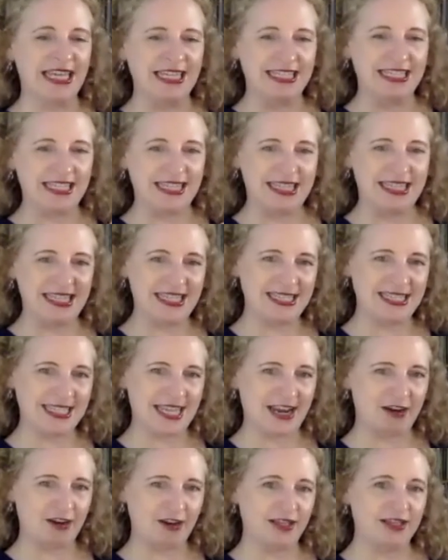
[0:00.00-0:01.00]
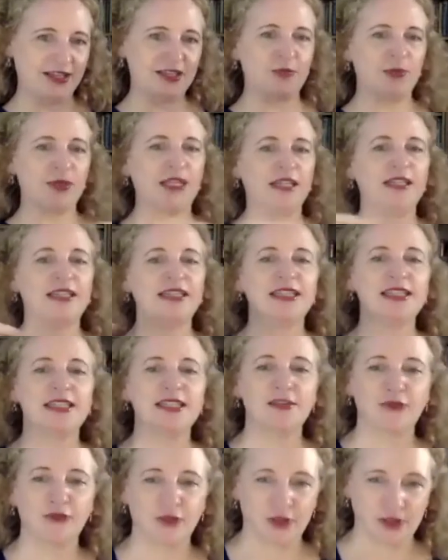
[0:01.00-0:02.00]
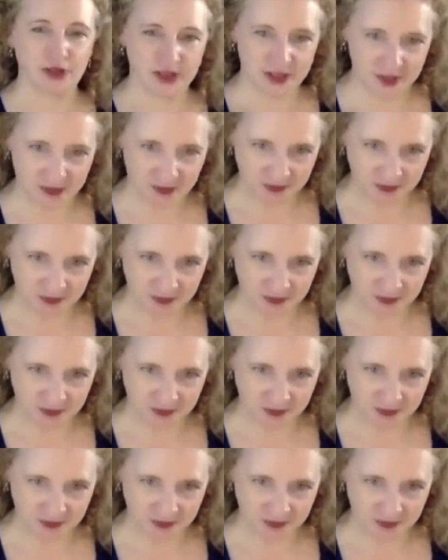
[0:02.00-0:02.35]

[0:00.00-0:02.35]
to this area as being different